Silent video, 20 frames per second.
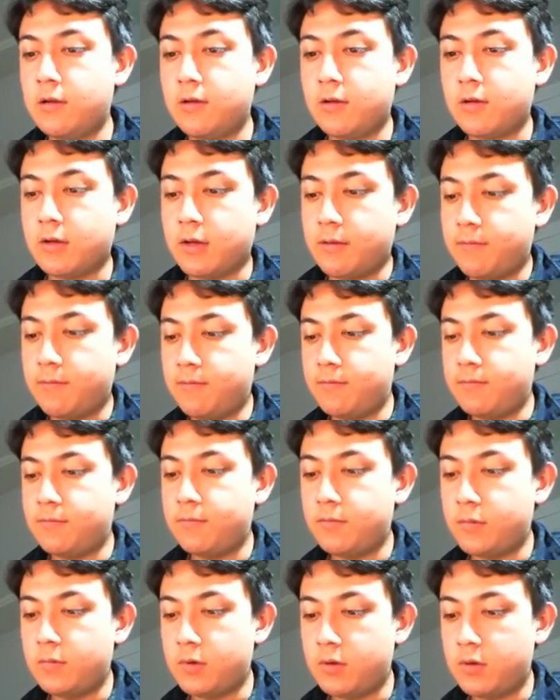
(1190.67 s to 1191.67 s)
Okay.
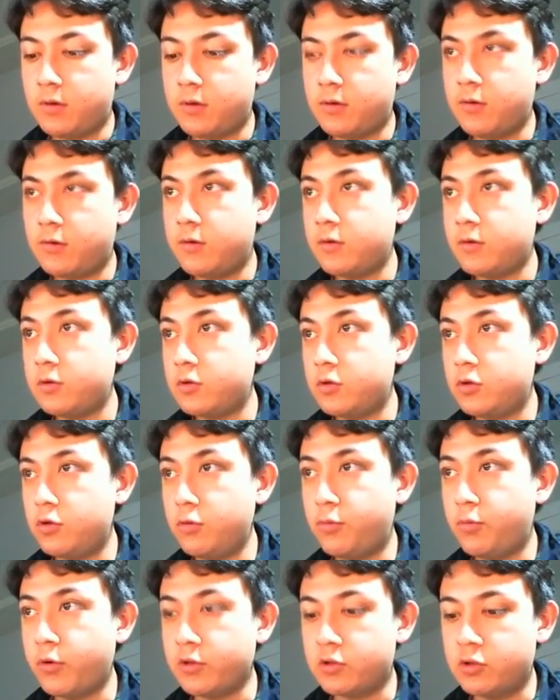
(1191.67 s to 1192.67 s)

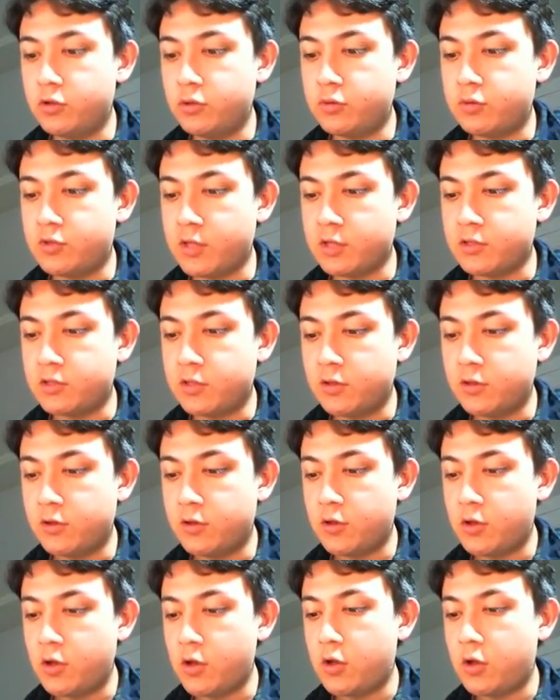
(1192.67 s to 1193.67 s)
2.2 says,
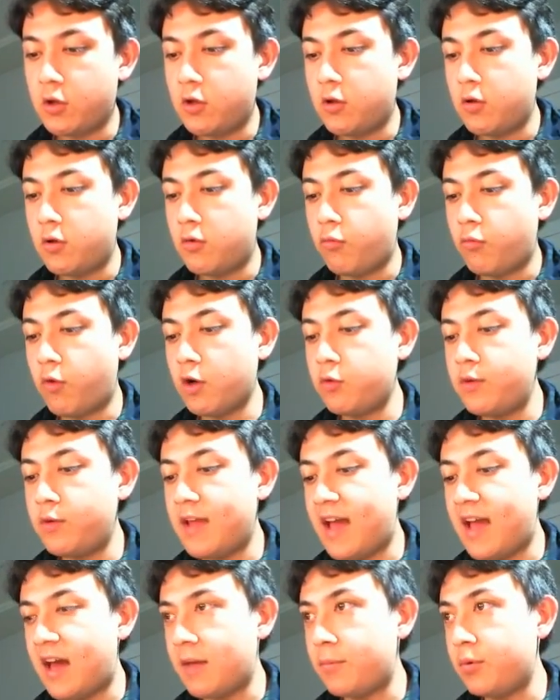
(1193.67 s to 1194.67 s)
why do we
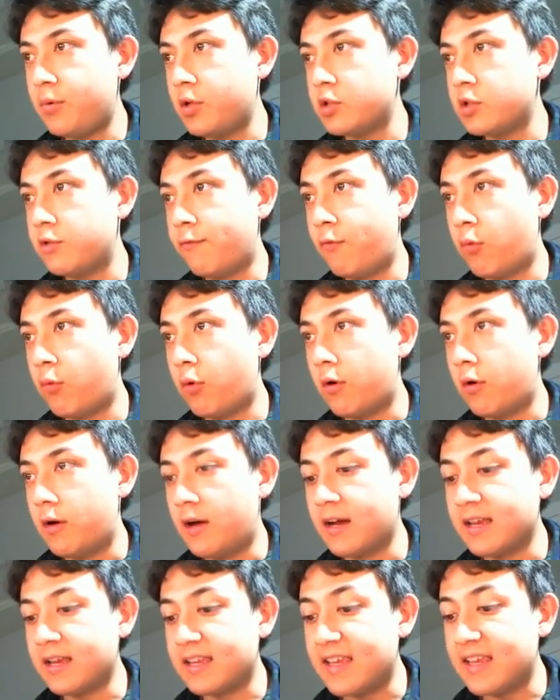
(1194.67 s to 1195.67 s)
add +4
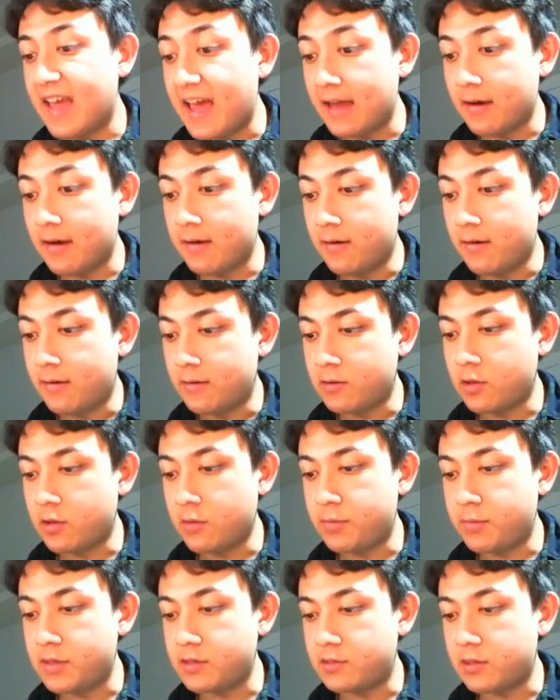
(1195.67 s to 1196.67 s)
again to the
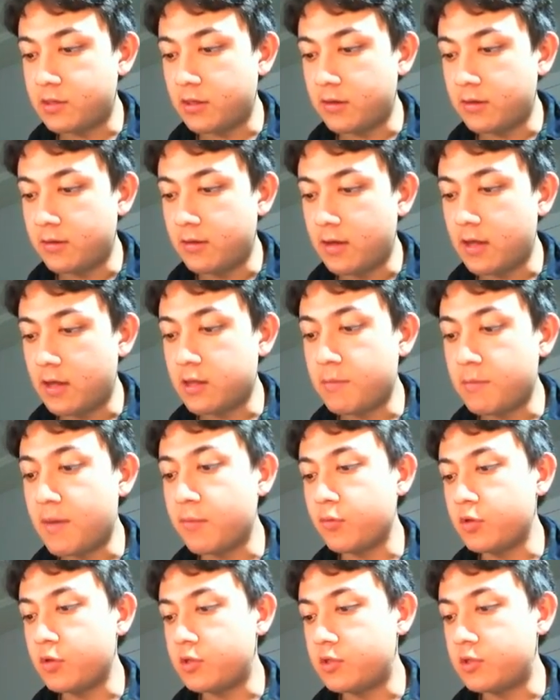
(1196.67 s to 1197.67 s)
PC in the memory
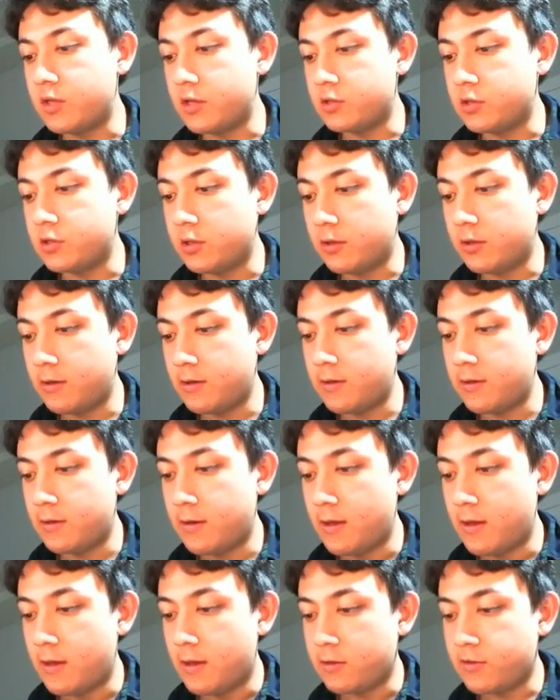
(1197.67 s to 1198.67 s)
stage?
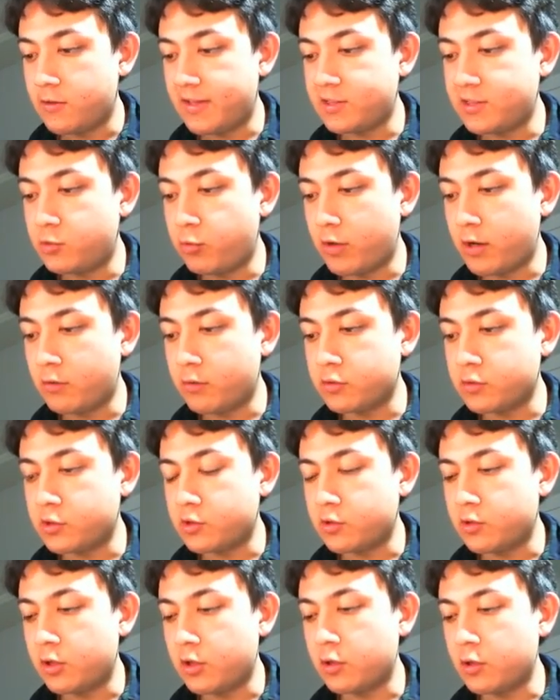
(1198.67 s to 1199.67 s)
So that's what I was
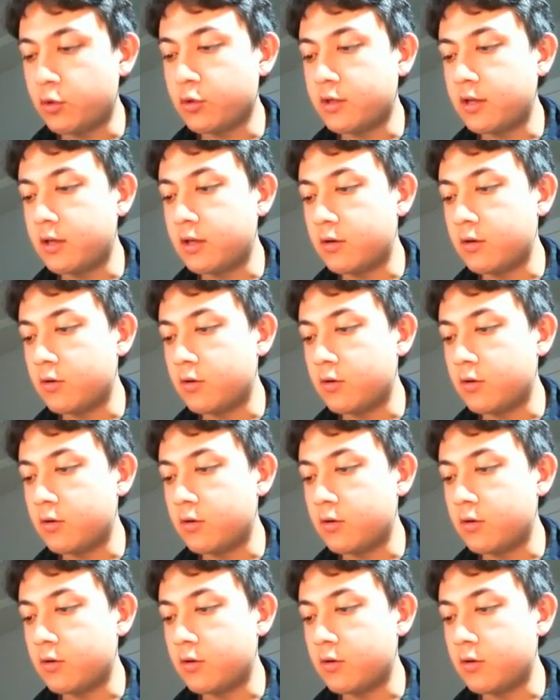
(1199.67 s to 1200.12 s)
looking at